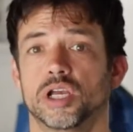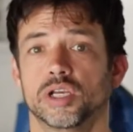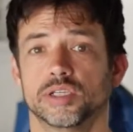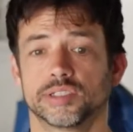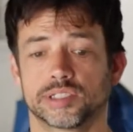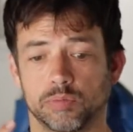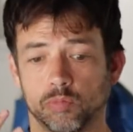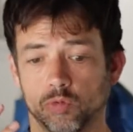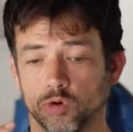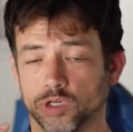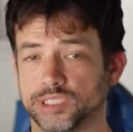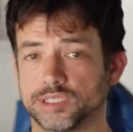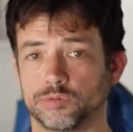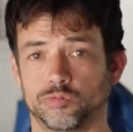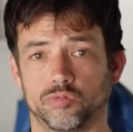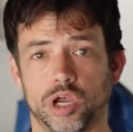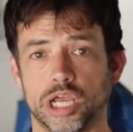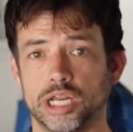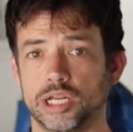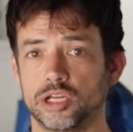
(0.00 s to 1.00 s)
Someone's
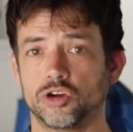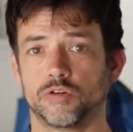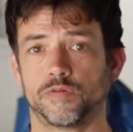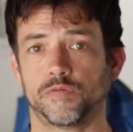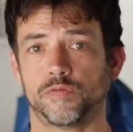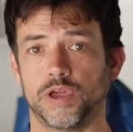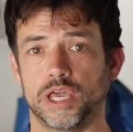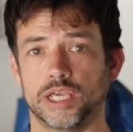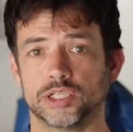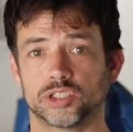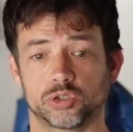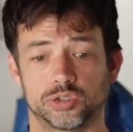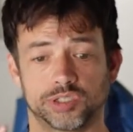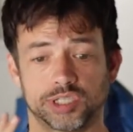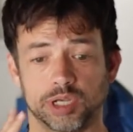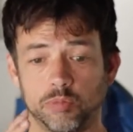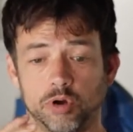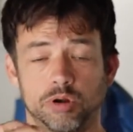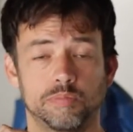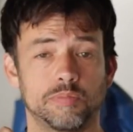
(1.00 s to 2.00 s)
right in your face, or
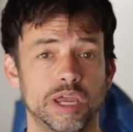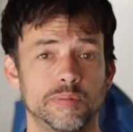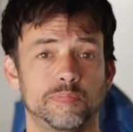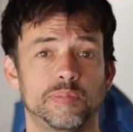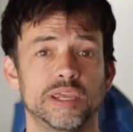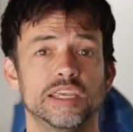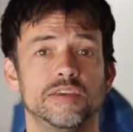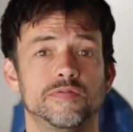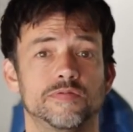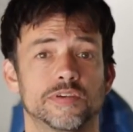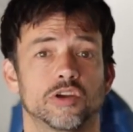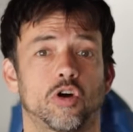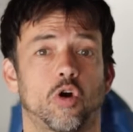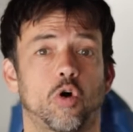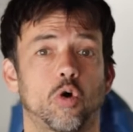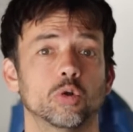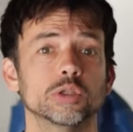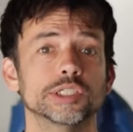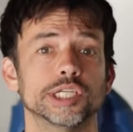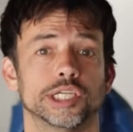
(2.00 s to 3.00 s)
someone might be even
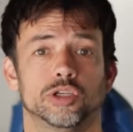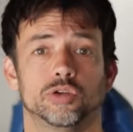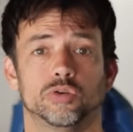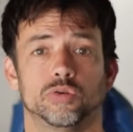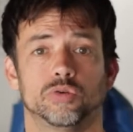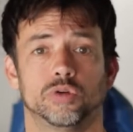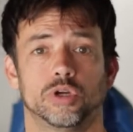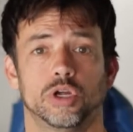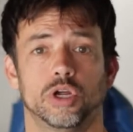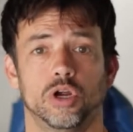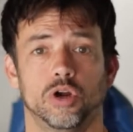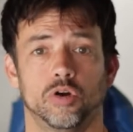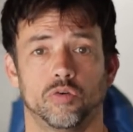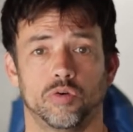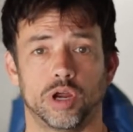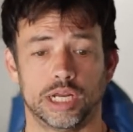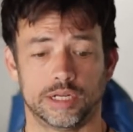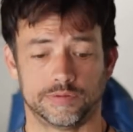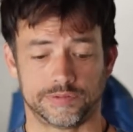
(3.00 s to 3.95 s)
holding you, right?